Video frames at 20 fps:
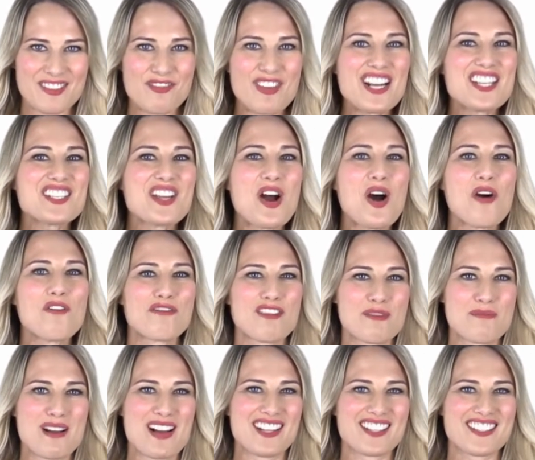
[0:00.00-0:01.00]
Rent a home
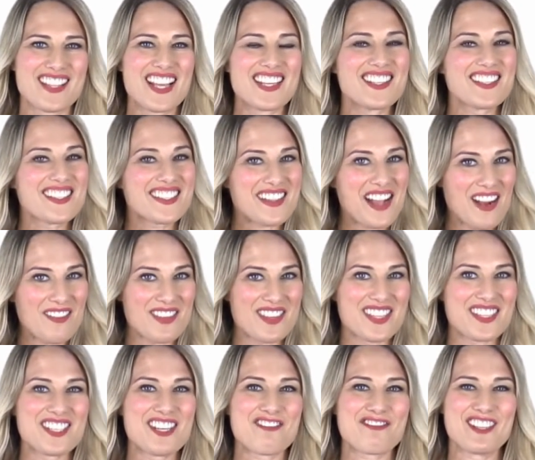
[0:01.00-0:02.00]
from us and discover
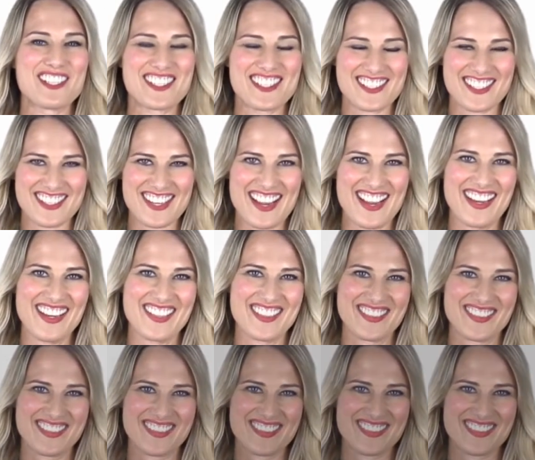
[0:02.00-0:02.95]
the difference today.